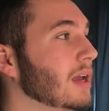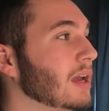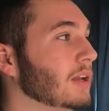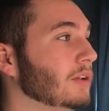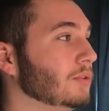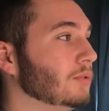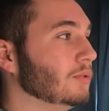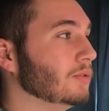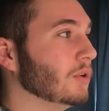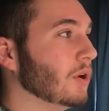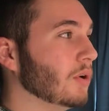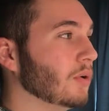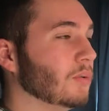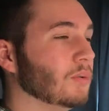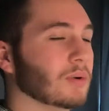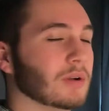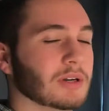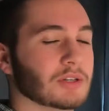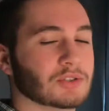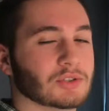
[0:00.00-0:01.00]
and you
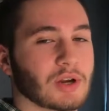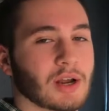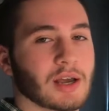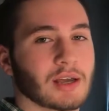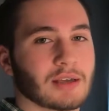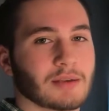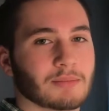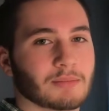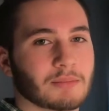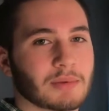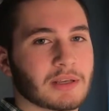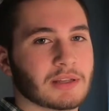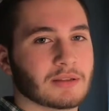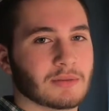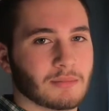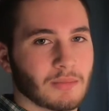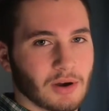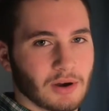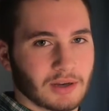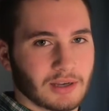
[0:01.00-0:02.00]
don't want to try and beat
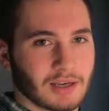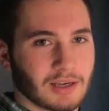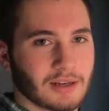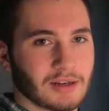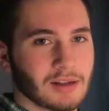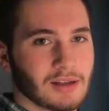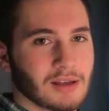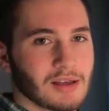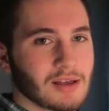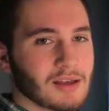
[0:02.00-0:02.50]
the market.